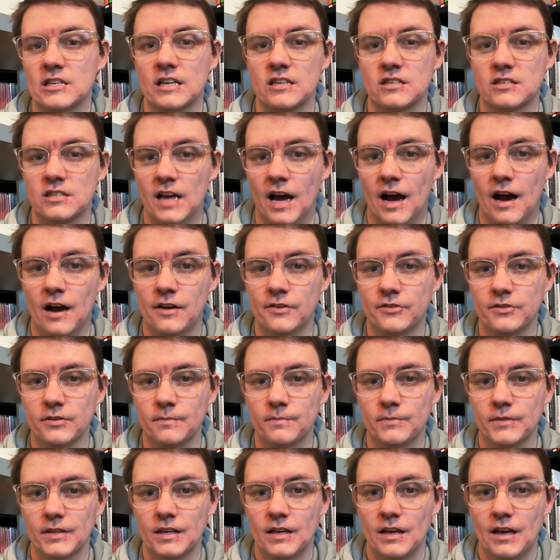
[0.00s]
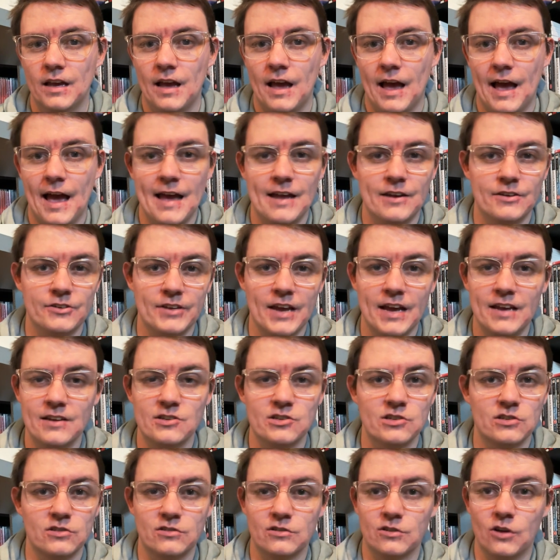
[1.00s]
get started. And yeah, you
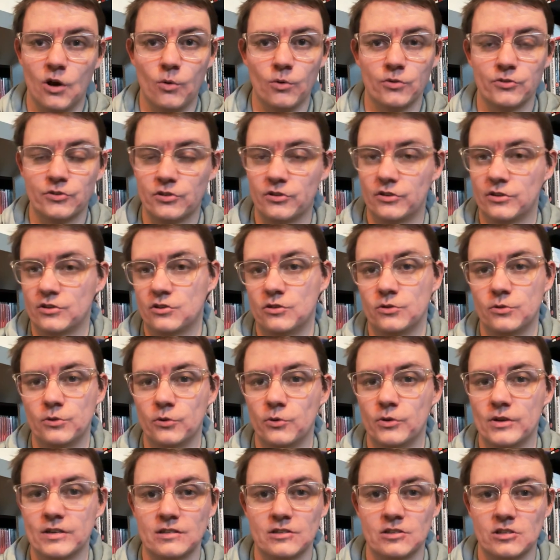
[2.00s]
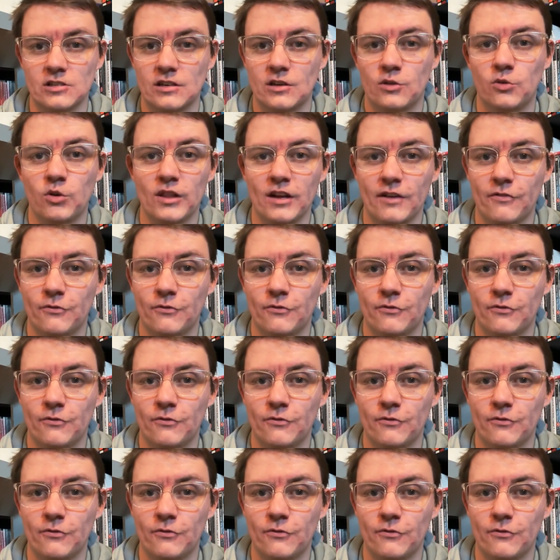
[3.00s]
just go into the to-do list and just click